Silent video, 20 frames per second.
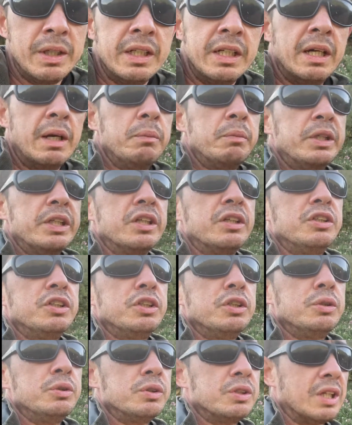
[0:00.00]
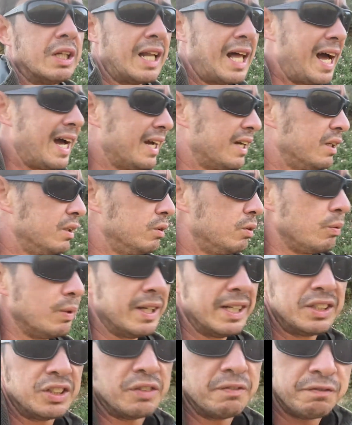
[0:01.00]
And we can use
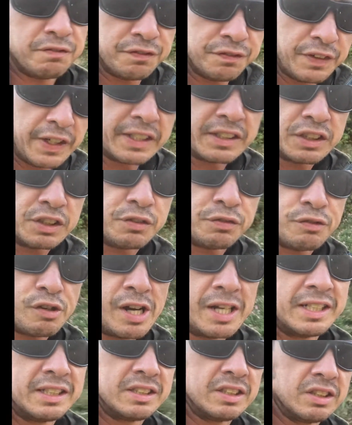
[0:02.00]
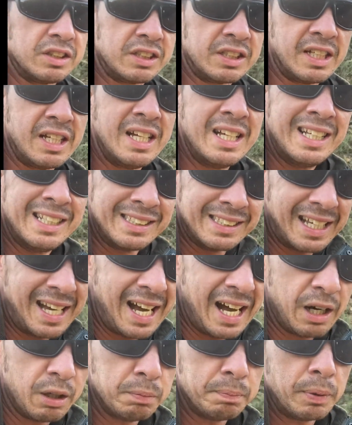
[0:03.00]
language and fixed phrases to
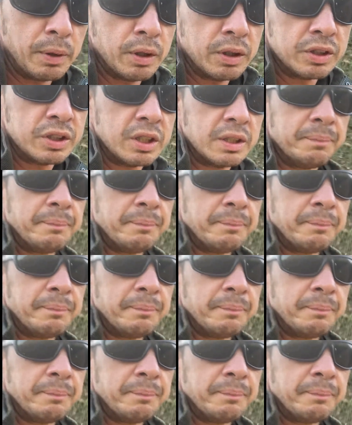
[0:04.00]
help us.